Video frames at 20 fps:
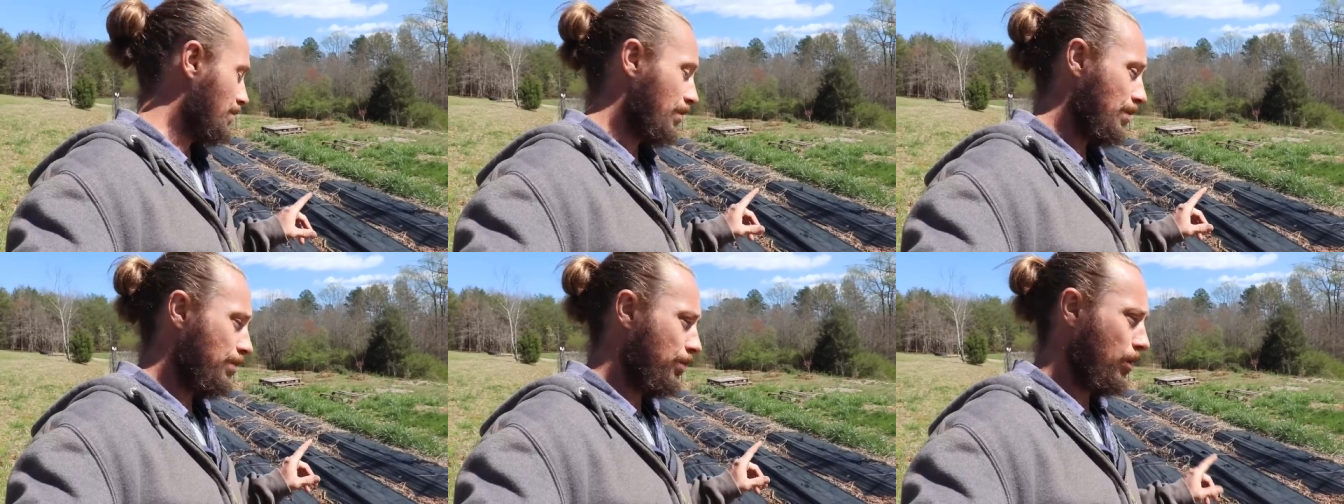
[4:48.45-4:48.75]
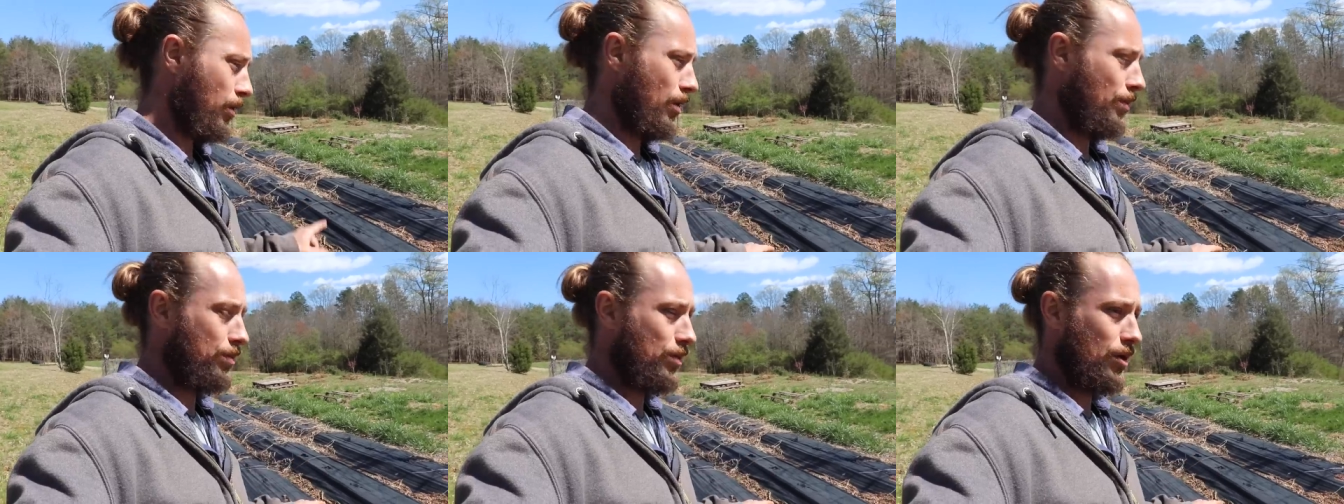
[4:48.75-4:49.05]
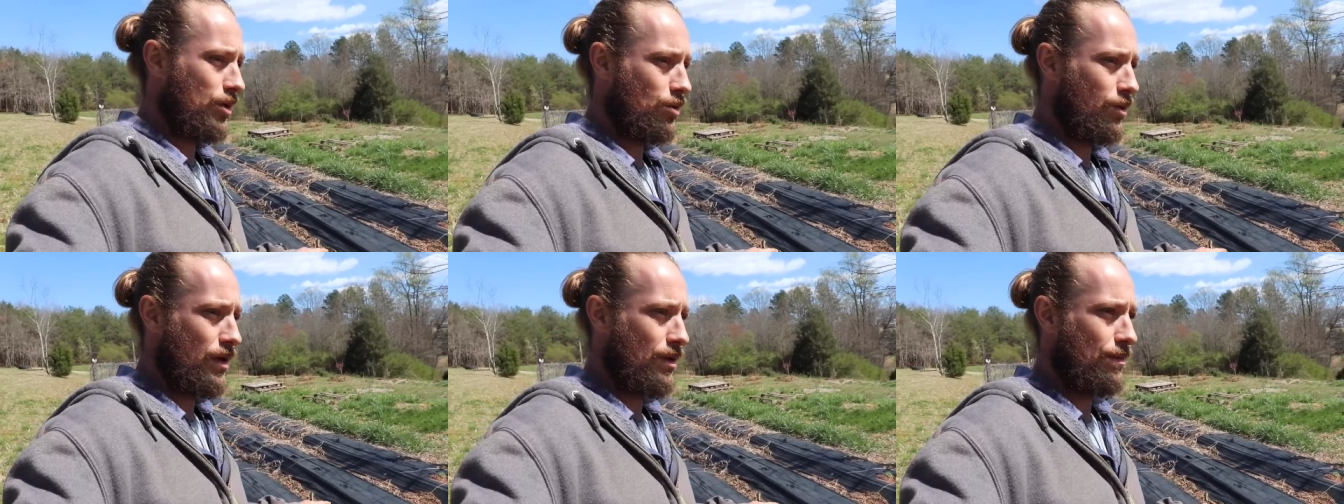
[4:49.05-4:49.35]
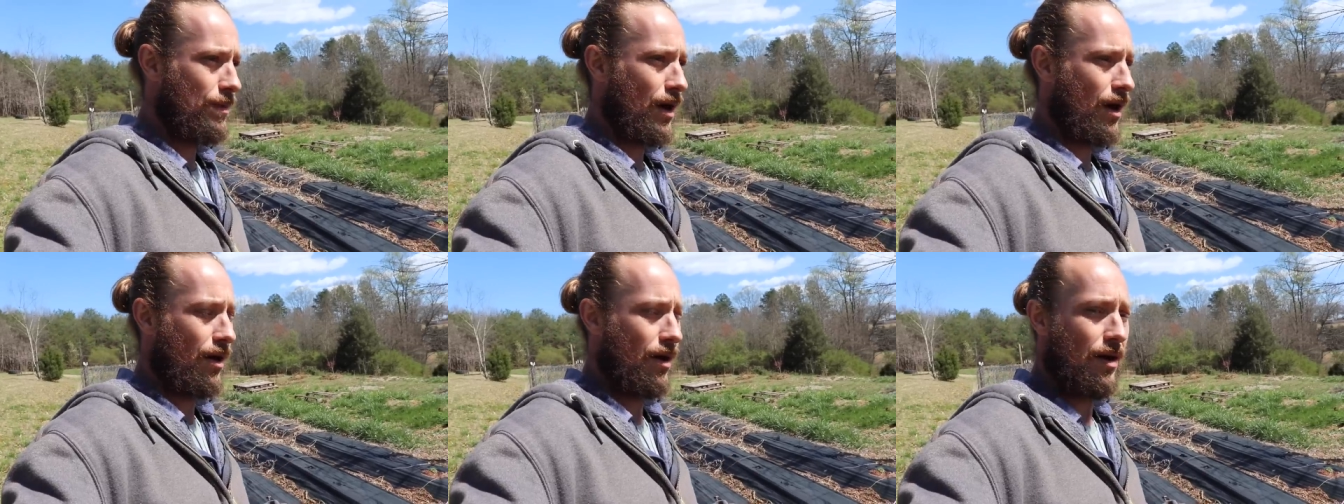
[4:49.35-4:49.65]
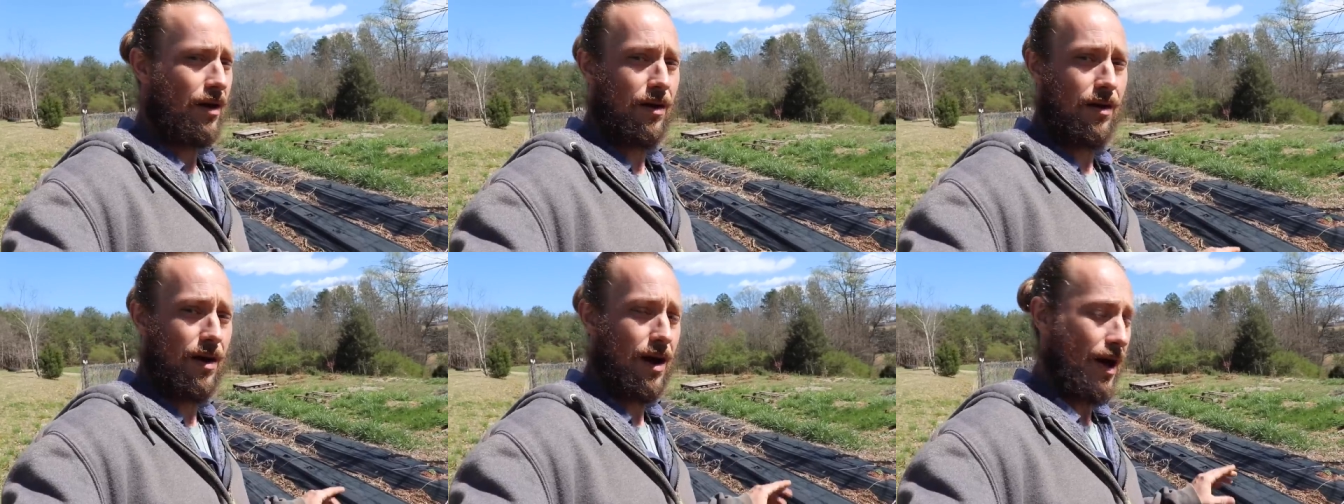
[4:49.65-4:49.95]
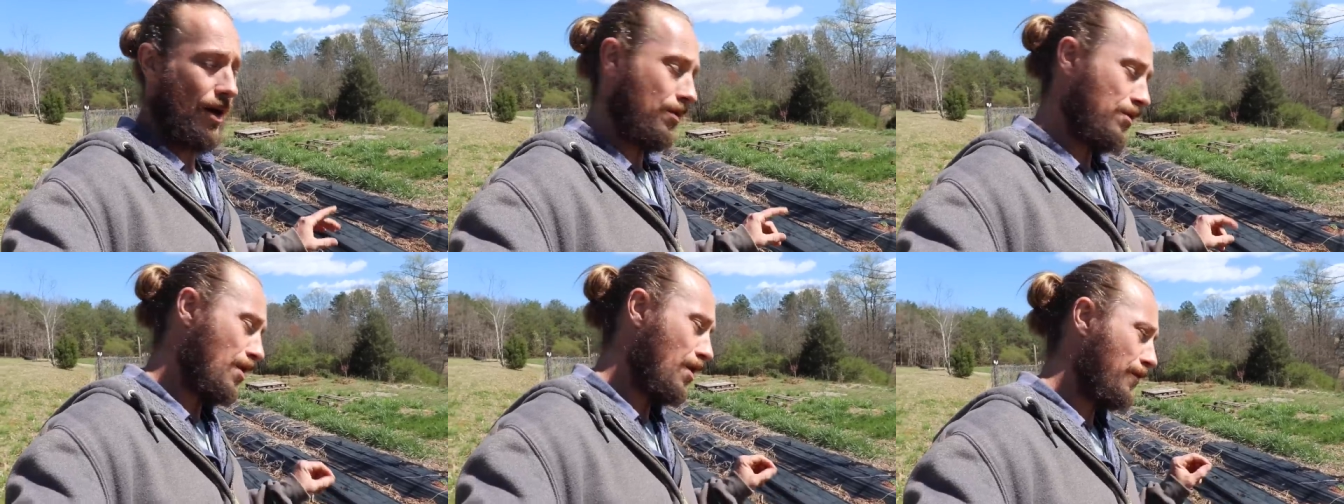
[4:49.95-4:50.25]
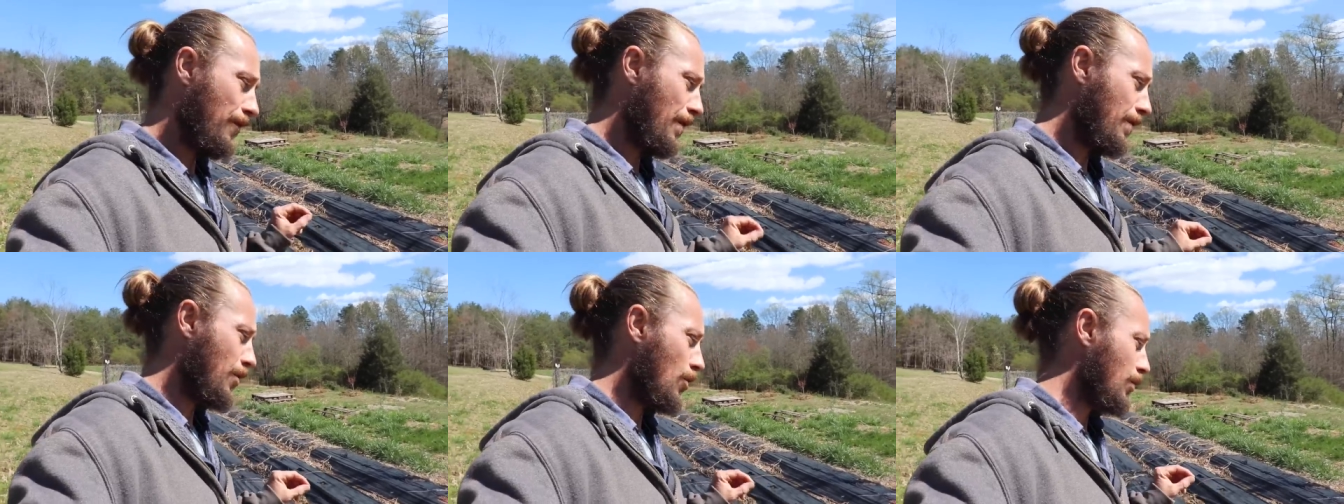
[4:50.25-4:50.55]
I'm gonna pull up this weed barrier. I don't
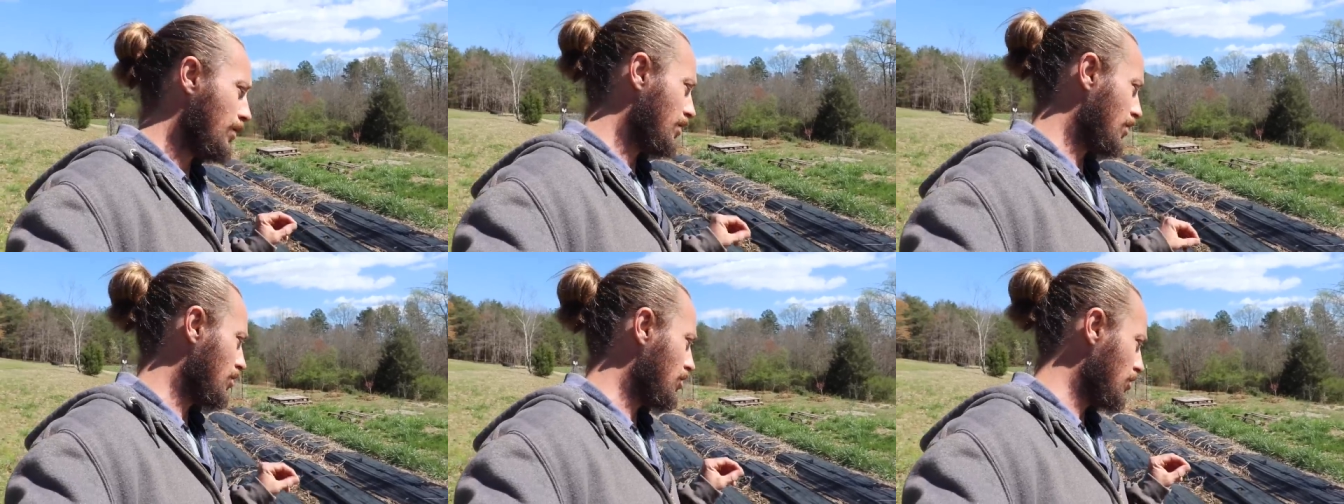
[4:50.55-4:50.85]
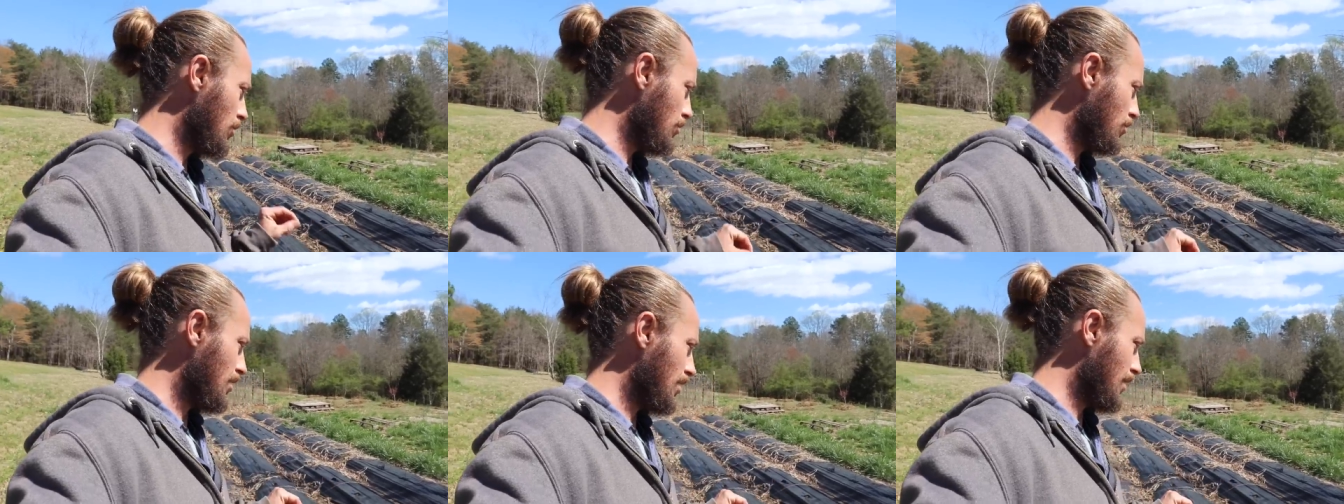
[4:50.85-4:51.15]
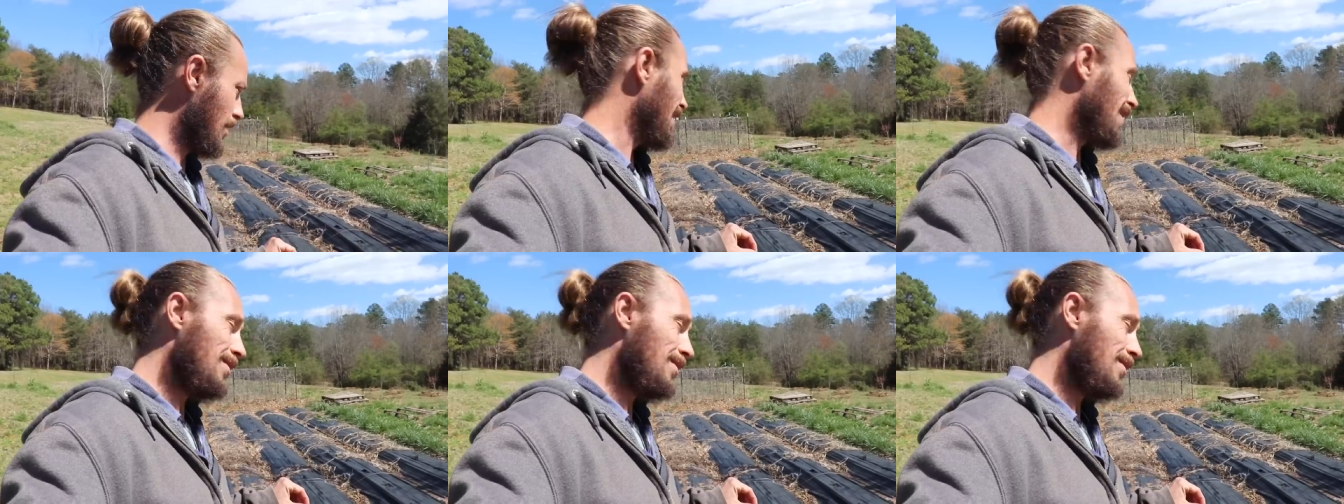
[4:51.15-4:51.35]
know if I'm going to use it.